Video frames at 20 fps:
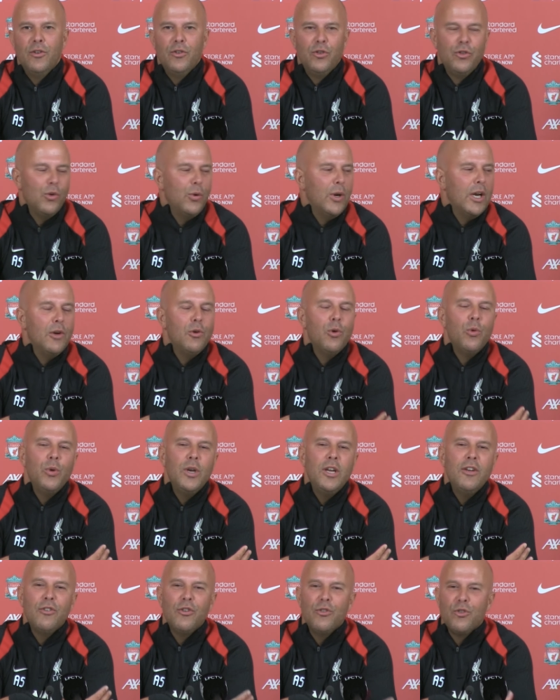to hear the
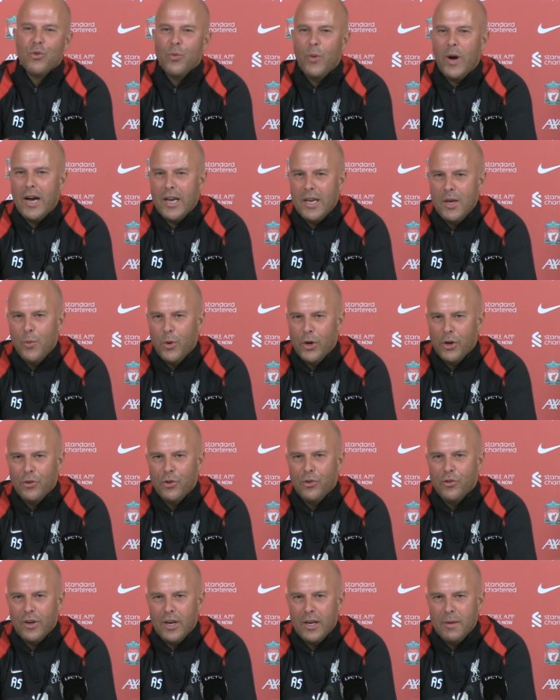reasons why he wanted
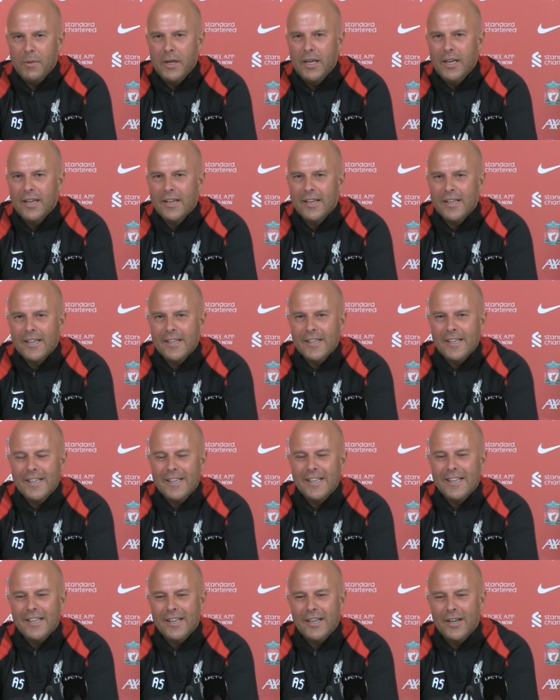to take me.
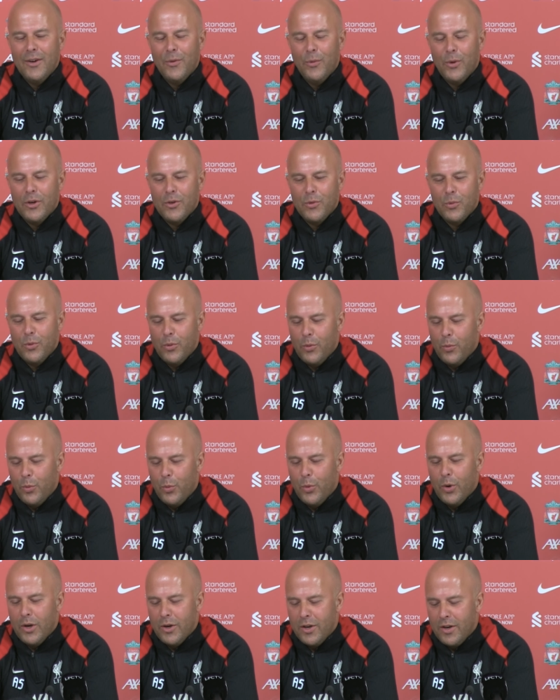Uh, wanted to
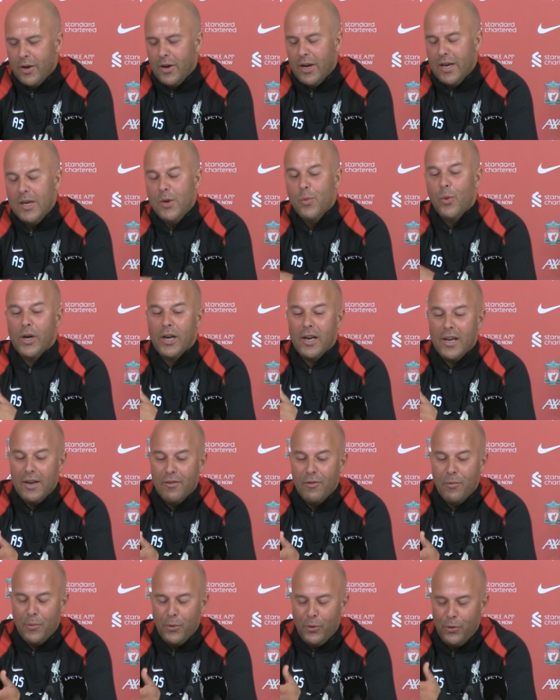wanted he wanted
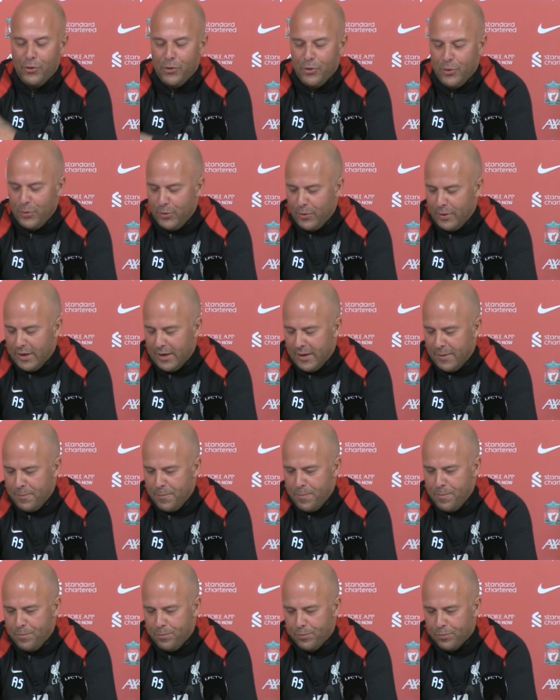Liverpool to
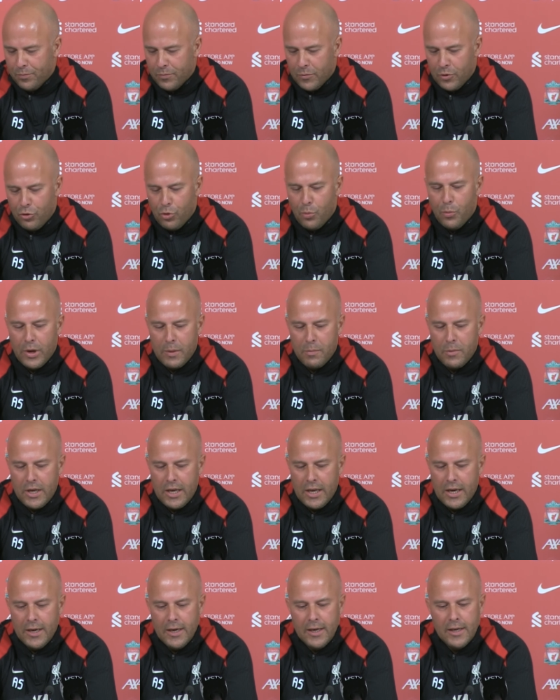um, to bring me
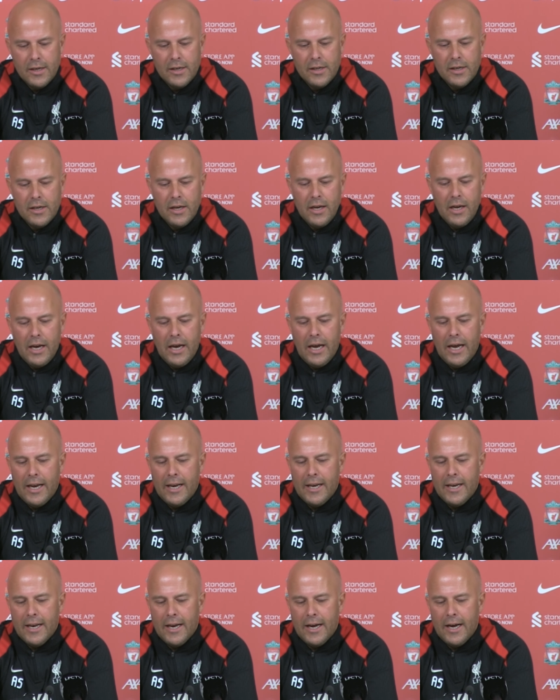in, mm -hmm.
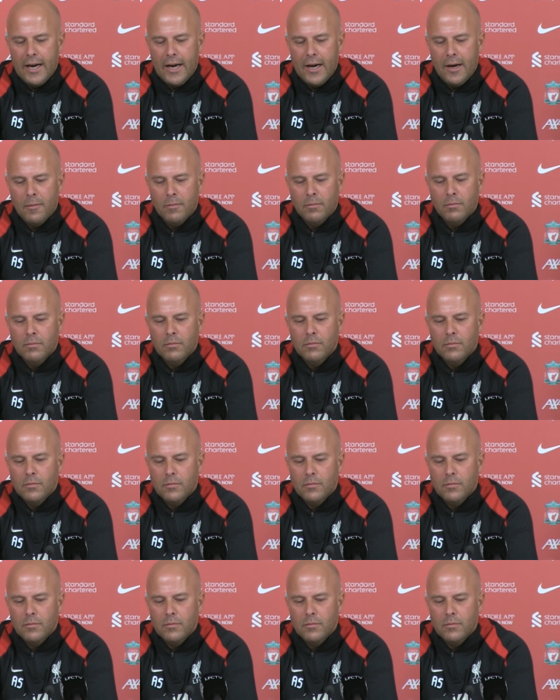and. Um,